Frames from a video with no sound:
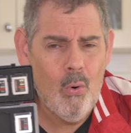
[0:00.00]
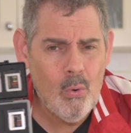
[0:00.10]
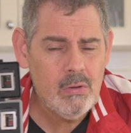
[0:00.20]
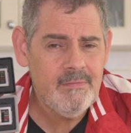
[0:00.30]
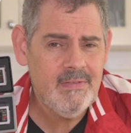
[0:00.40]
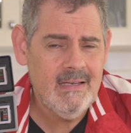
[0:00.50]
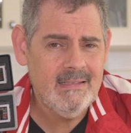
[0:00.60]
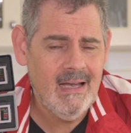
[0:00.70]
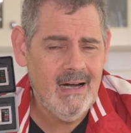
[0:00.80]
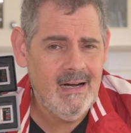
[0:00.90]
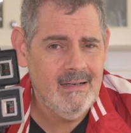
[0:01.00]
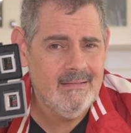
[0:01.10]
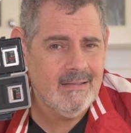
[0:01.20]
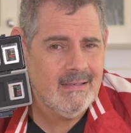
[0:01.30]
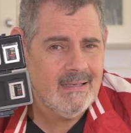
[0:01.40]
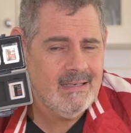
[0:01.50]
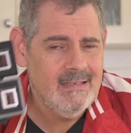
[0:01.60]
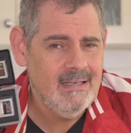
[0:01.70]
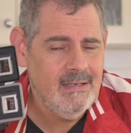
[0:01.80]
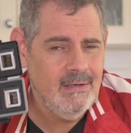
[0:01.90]
All of these cards
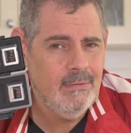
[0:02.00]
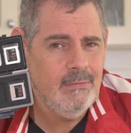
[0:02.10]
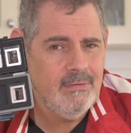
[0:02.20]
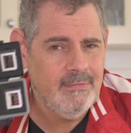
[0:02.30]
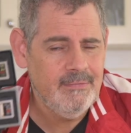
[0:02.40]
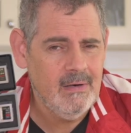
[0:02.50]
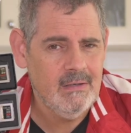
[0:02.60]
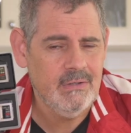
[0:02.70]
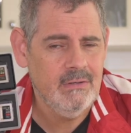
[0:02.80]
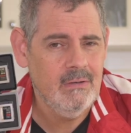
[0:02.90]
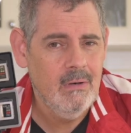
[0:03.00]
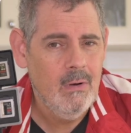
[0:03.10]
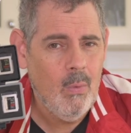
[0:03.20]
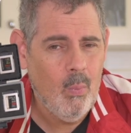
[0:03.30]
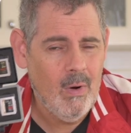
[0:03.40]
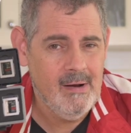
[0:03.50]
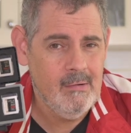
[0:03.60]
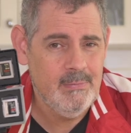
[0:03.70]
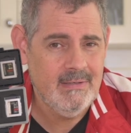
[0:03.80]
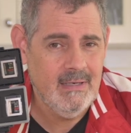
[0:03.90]
continue to function
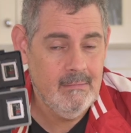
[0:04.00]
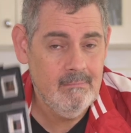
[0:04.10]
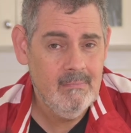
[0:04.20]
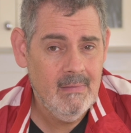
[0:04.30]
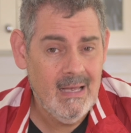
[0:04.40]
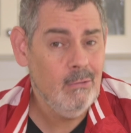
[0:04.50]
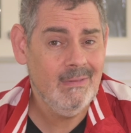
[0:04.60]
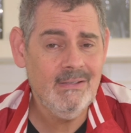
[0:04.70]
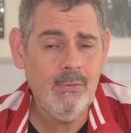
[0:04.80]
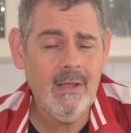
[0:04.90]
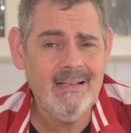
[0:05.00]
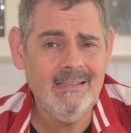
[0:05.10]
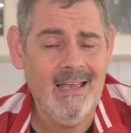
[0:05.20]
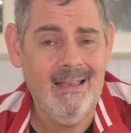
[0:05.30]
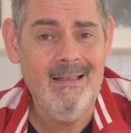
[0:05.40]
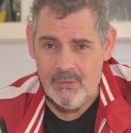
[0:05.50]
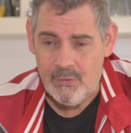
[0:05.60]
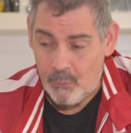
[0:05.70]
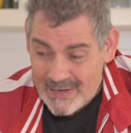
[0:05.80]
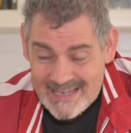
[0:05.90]
100%. And look, that's all I can say.
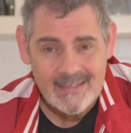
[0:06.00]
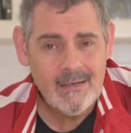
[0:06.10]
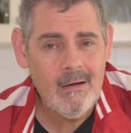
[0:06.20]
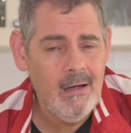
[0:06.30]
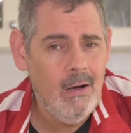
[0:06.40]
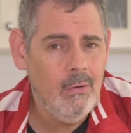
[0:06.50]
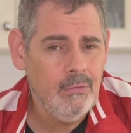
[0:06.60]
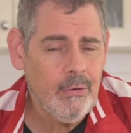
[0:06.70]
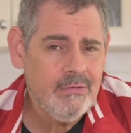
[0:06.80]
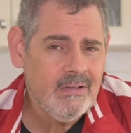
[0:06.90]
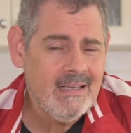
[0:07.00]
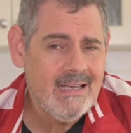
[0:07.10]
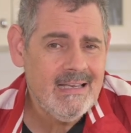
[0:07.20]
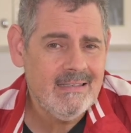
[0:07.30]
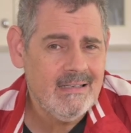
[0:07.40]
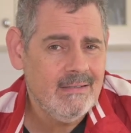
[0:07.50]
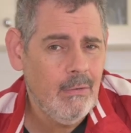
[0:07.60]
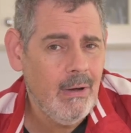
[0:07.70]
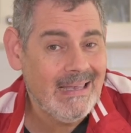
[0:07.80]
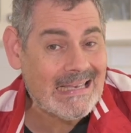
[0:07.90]
The reason I hold on to these is
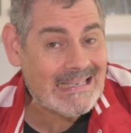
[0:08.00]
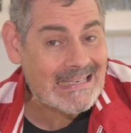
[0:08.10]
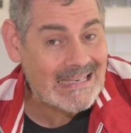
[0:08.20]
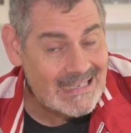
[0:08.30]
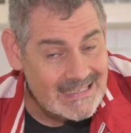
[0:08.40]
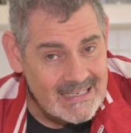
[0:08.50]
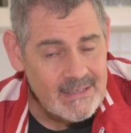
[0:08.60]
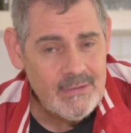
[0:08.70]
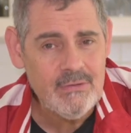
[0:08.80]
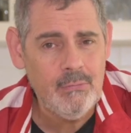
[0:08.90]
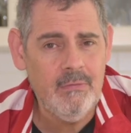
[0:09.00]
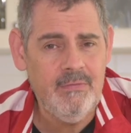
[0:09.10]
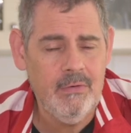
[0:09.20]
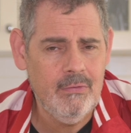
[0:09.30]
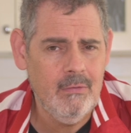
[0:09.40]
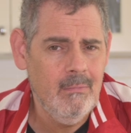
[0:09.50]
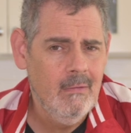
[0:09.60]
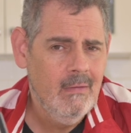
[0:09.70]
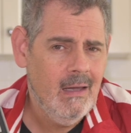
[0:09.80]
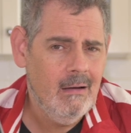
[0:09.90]
so I can continue to review them
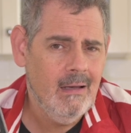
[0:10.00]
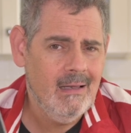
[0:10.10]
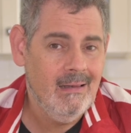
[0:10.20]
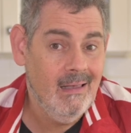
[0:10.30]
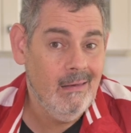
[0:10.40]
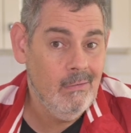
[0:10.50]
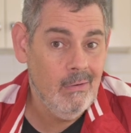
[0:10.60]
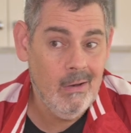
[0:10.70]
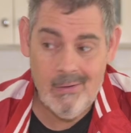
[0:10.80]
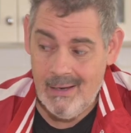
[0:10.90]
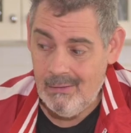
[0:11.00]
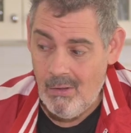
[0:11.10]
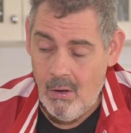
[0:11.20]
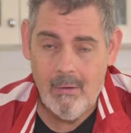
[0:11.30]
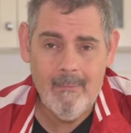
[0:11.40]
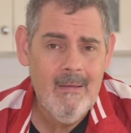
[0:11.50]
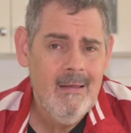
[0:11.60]
and I can let you know how long.